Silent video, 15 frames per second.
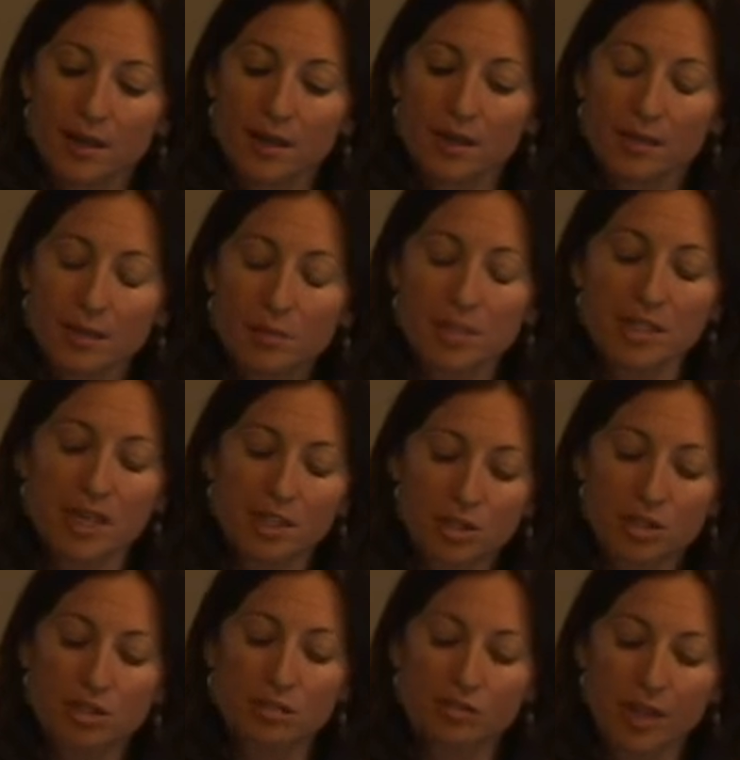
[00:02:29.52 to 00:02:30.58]

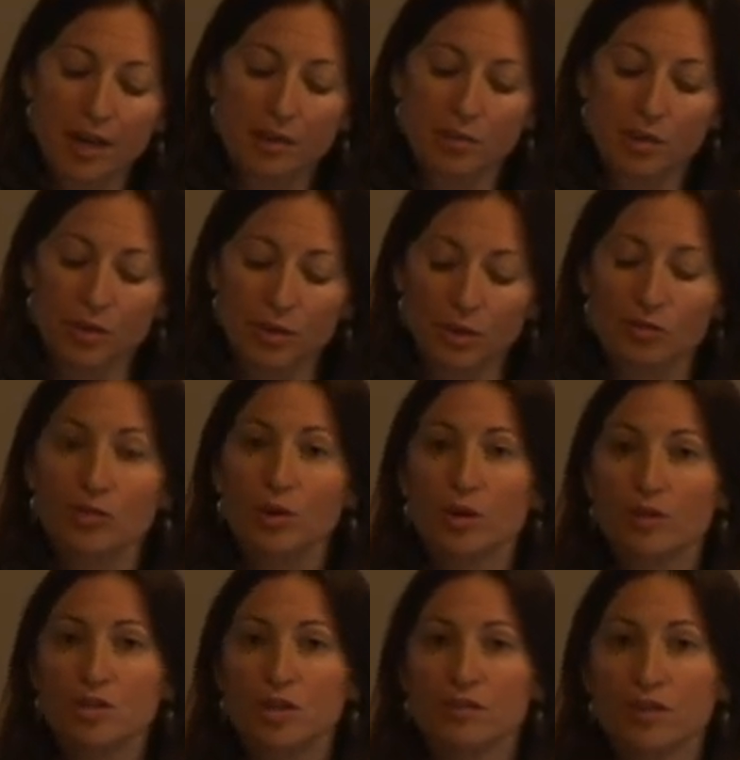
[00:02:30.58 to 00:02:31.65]
limitations of liability
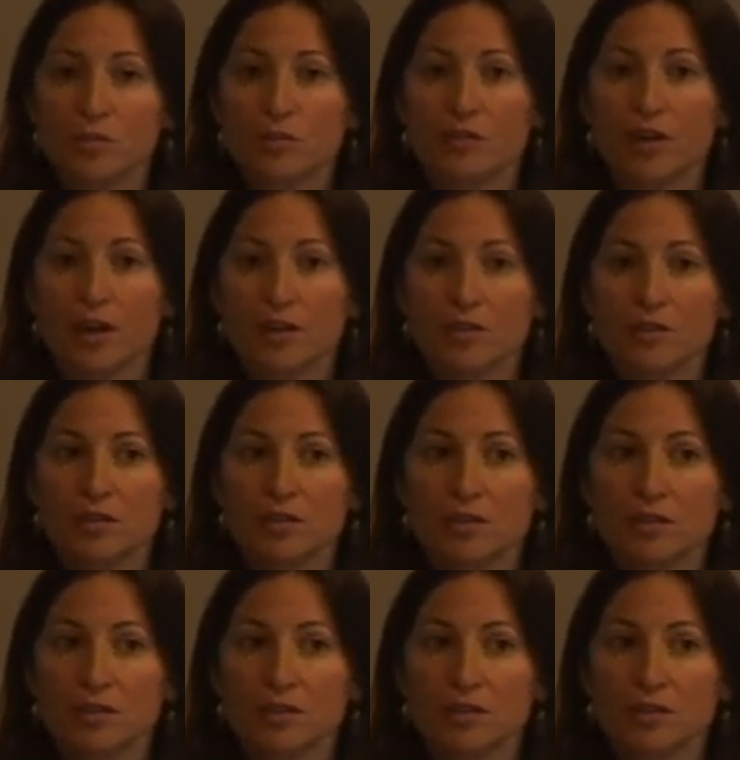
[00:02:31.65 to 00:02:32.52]
for service providers.